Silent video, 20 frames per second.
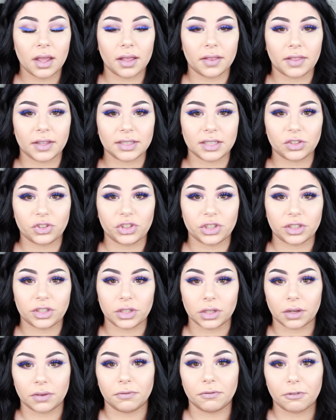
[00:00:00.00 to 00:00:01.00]
this is just
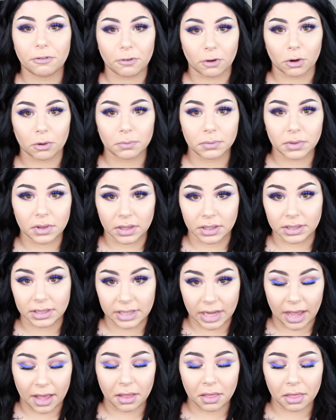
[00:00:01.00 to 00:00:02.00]
to confirm the
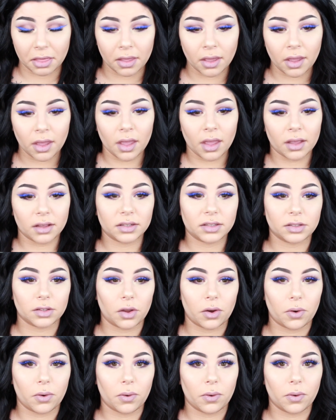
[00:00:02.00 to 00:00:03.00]
death.
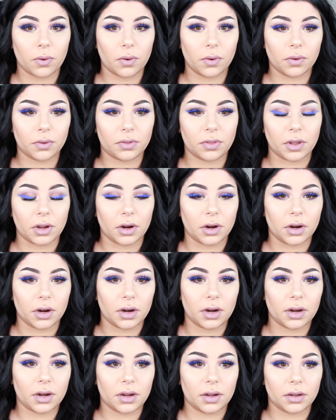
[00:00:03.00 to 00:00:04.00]
So
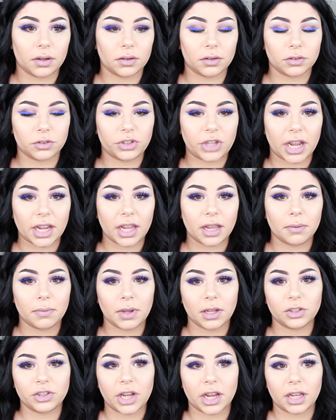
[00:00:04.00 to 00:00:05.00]
they're checking
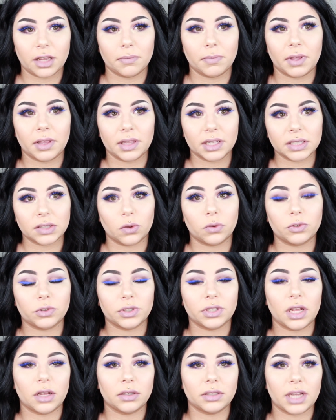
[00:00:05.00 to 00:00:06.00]
me. This
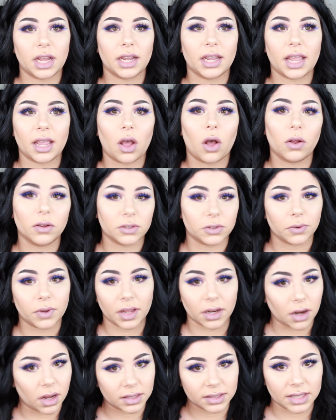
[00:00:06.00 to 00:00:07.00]
ultrasound tech also
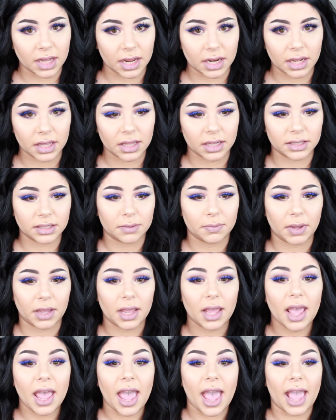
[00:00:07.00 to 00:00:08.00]
cannot say anything to
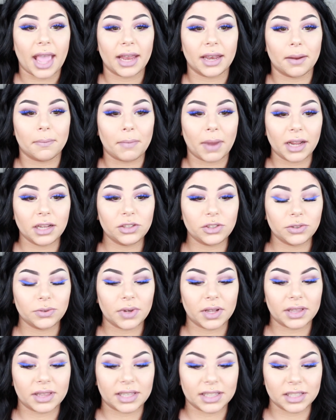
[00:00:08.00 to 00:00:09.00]
me, and mind you,
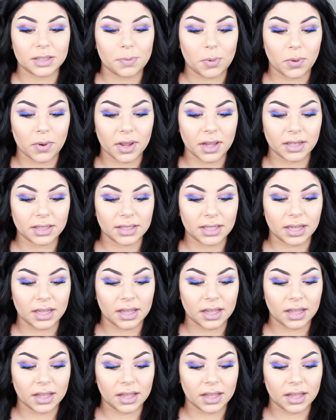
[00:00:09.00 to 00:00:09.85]
at this point